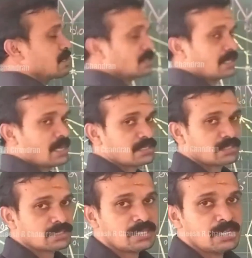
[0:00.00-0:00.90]
dash C
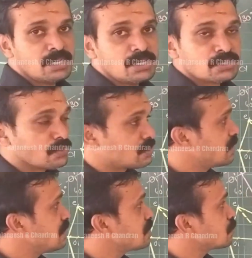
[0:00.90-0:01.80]
dash. So
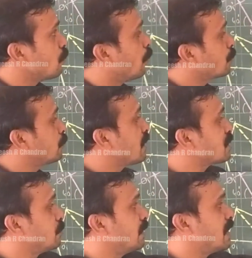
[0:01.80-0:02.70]
since O2
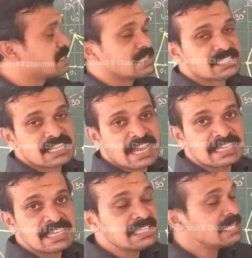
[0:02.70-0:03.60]
dash B dash is
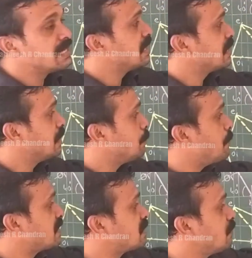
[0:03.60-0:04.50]
lying in
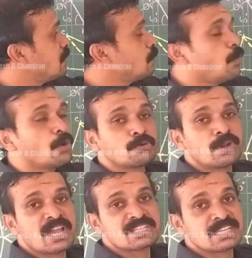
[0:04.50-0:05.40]
between O2
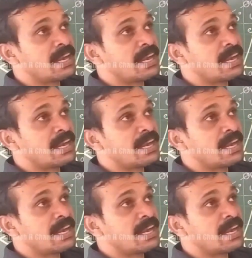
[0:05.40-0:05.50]
dash A